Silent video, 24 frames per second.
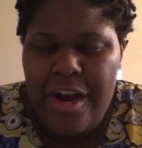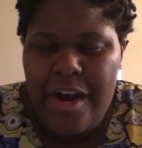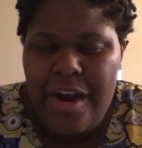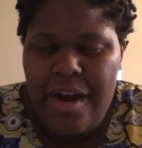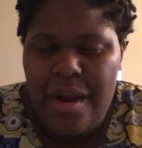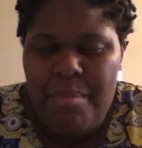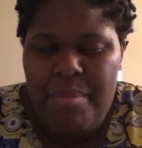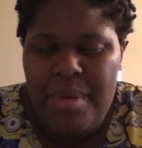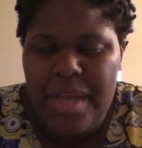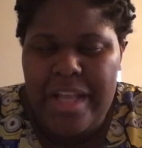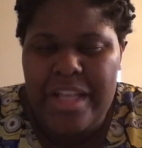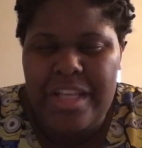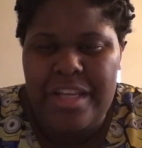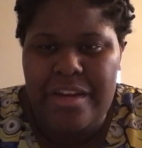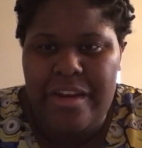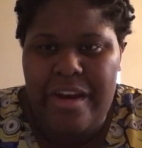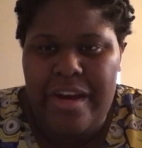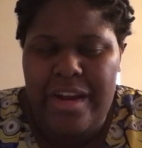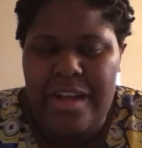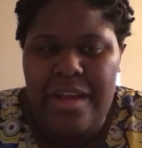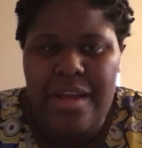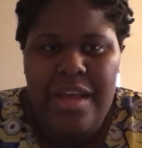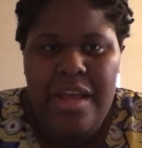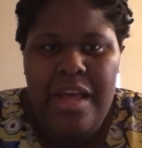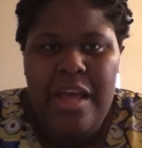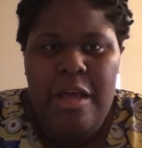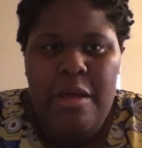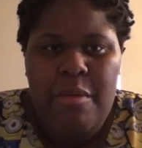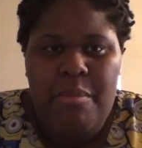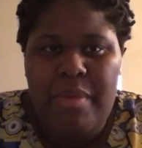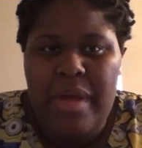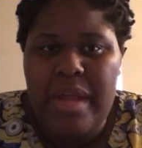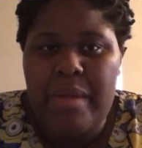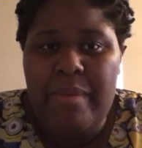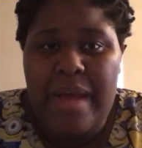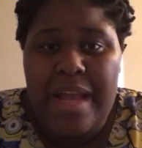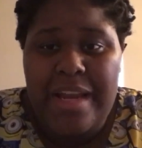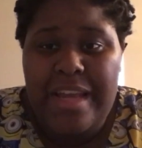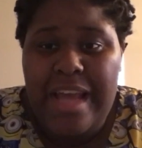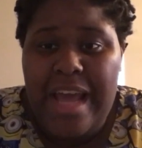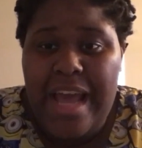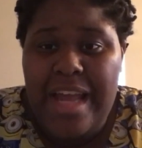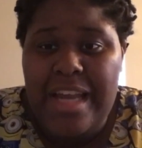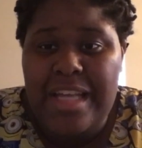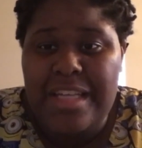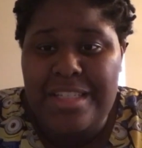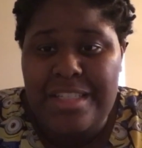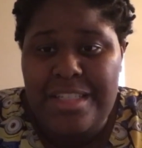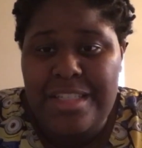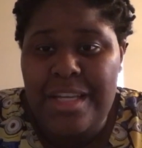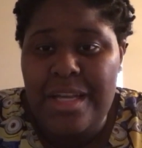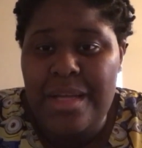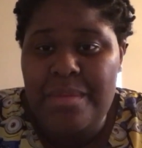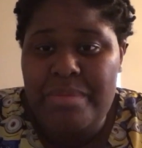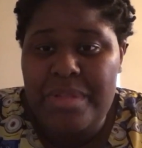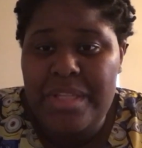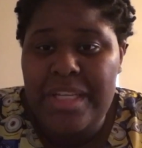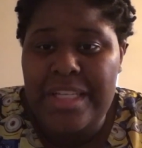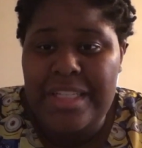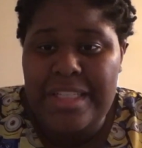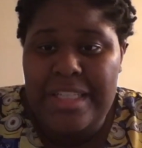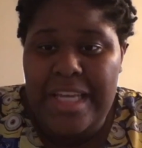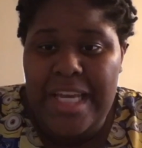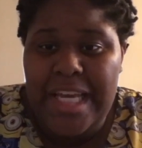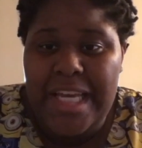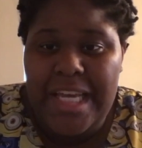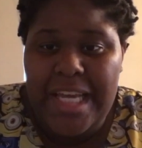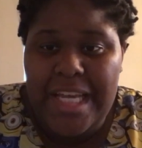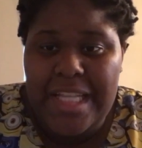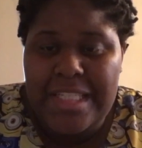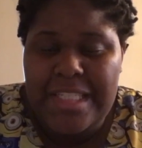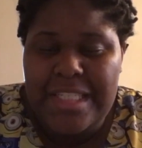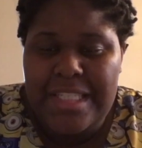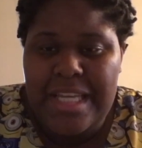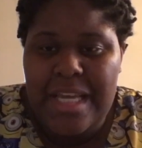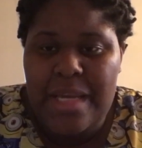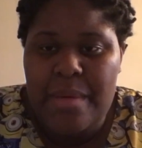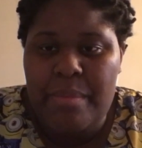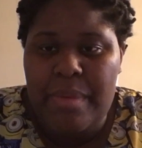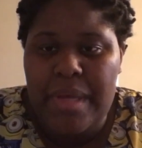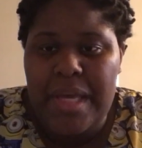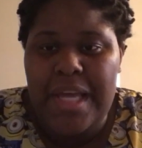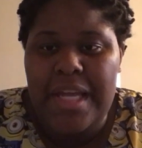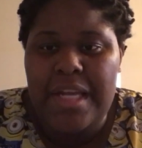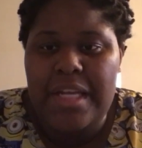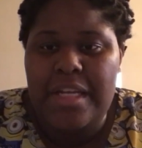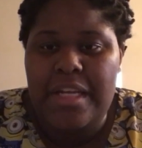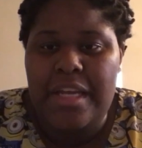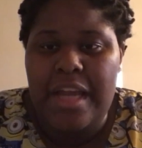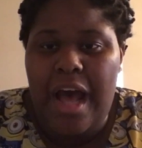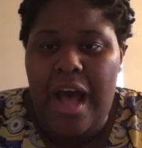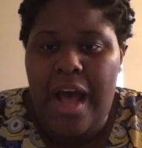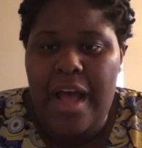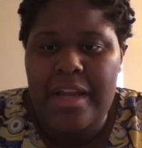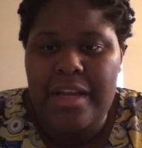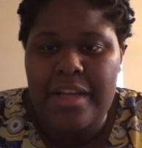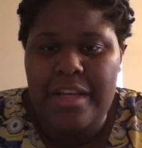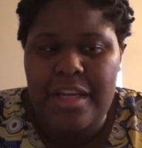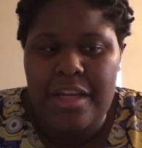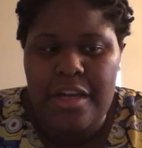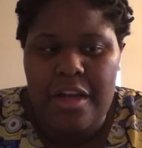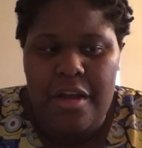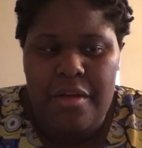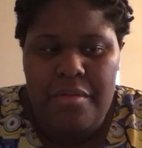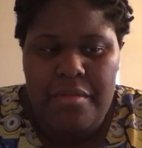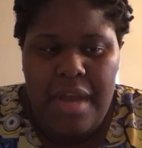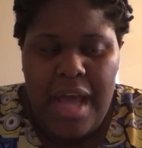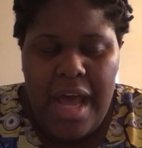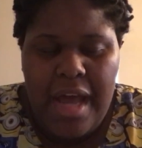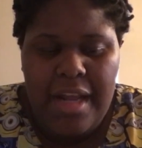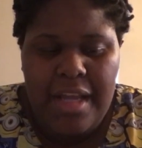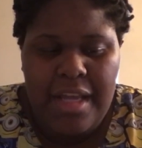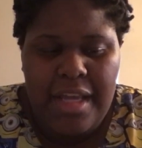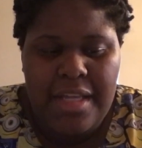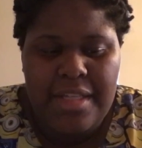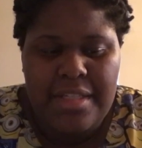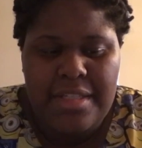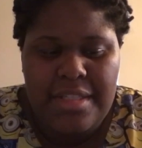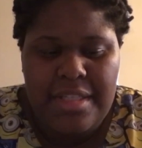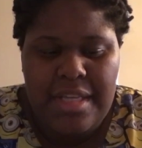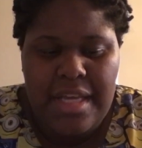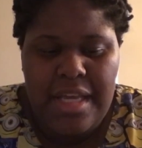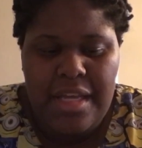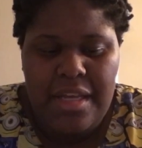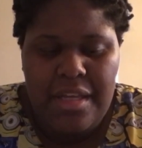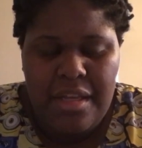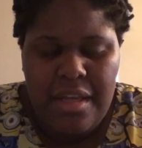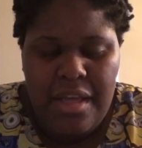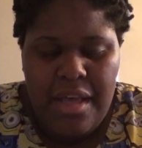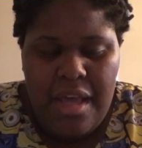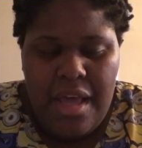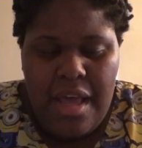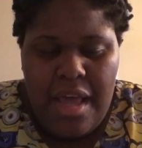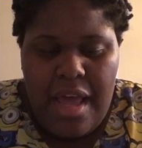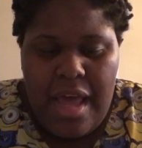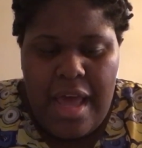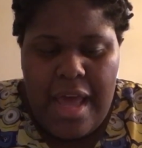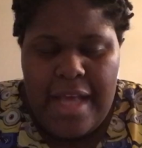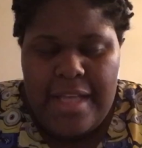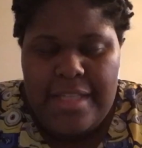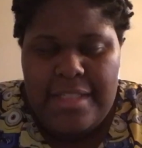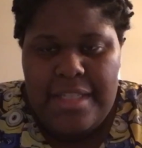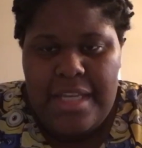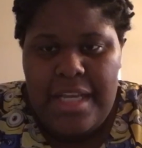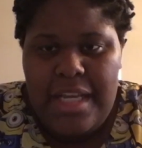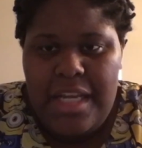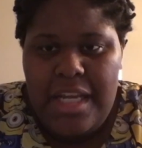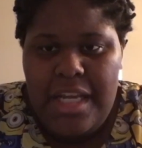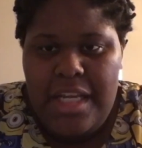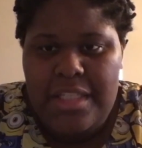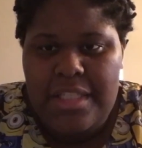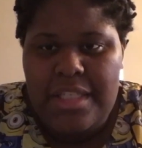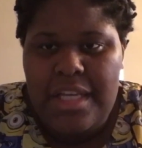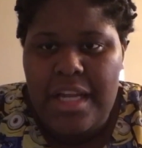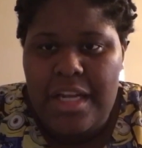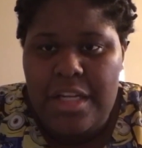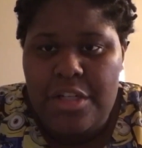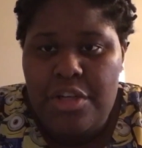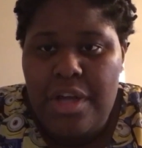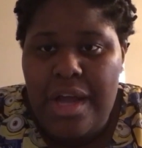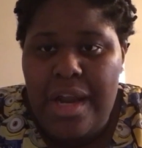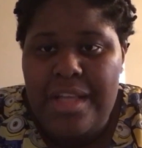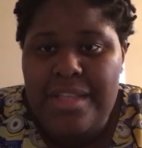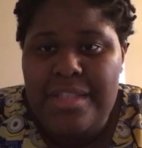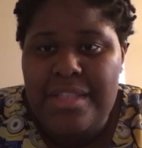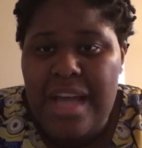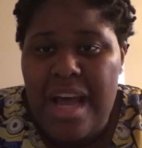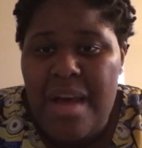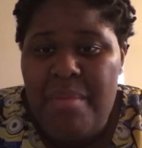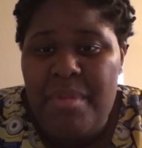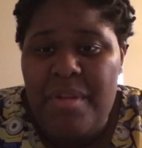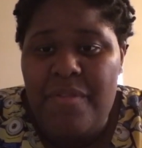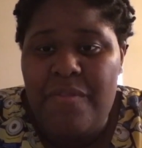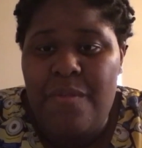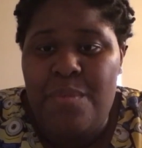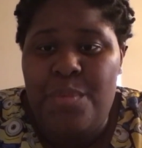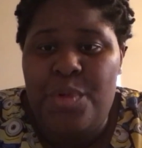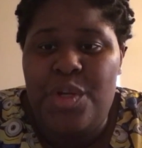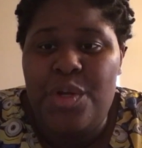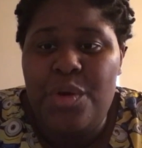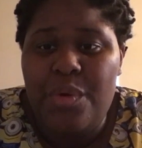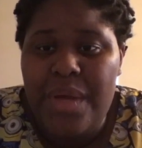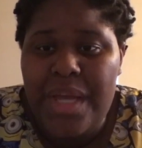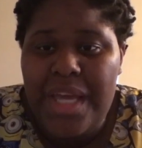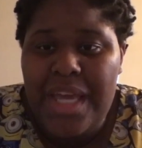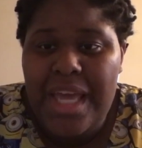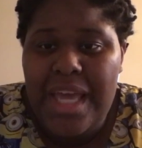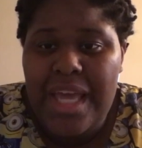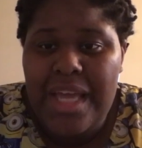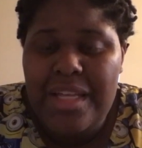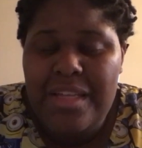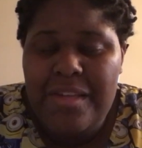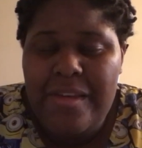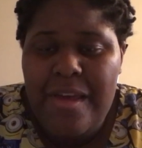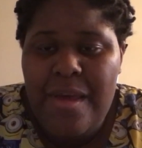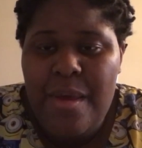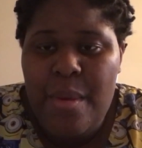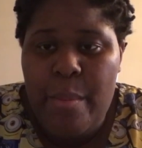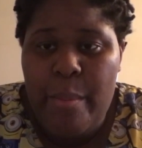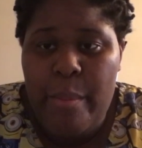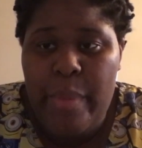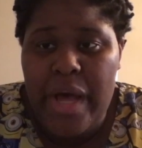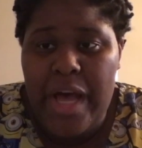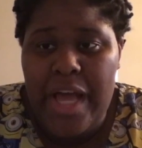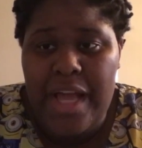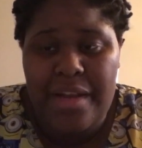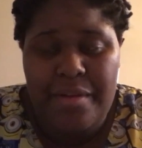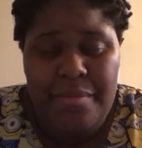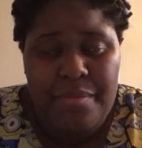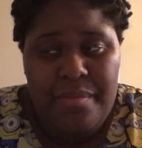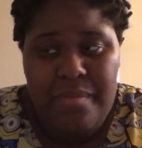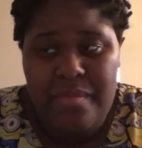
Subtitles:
opinion on it. But my dad is completely against it, but not against it as in he's gonna try to stop me from doing it. But